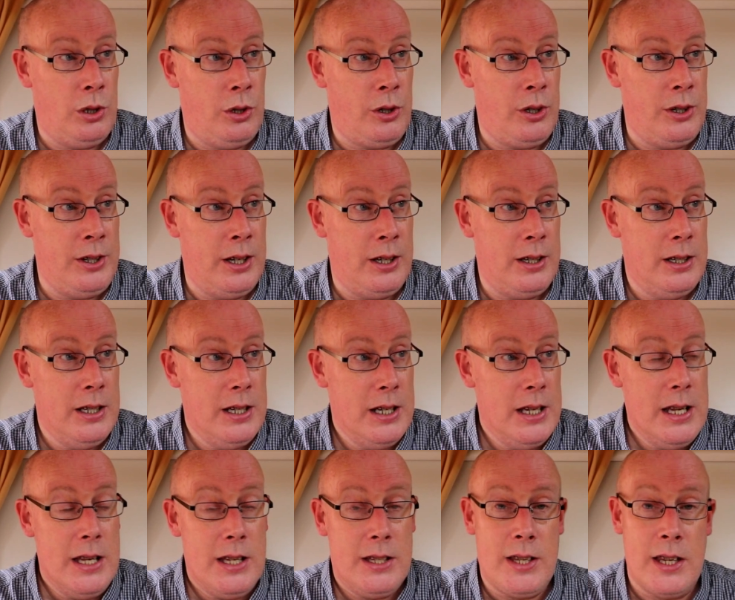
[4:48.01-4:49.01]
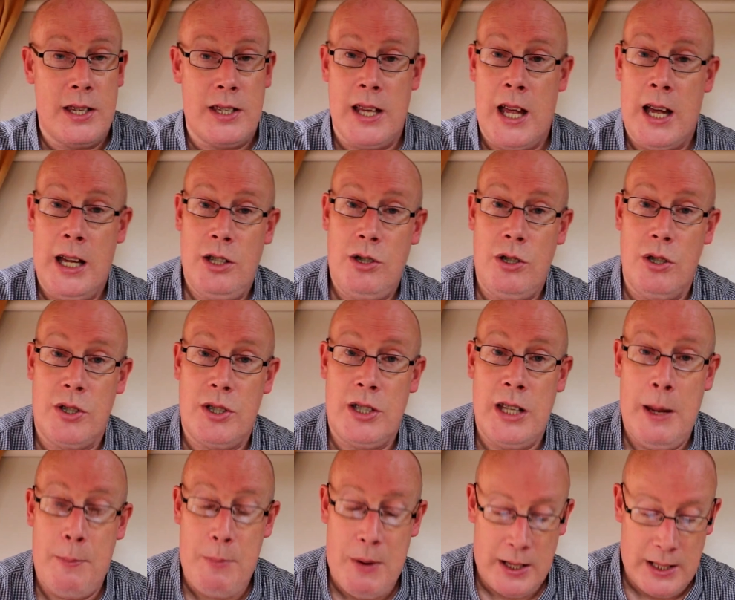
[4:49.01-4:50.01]
or on the side just
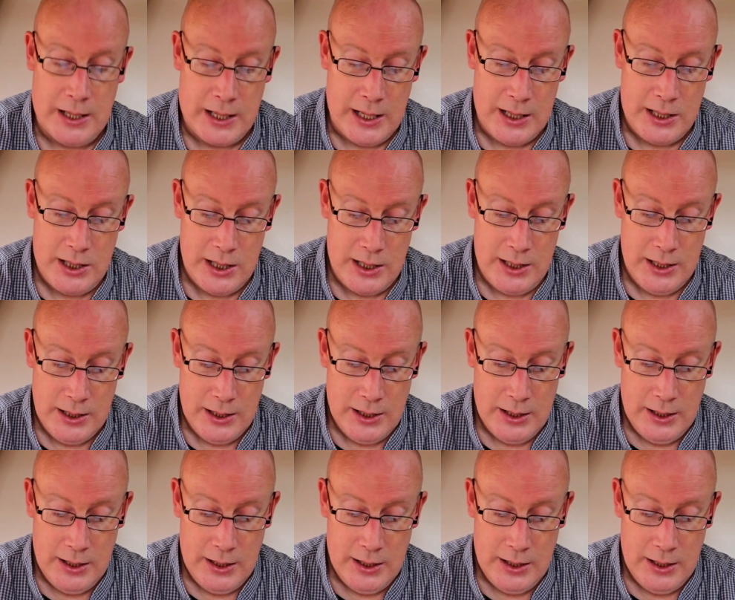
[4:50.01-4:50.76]
there by the kitchen.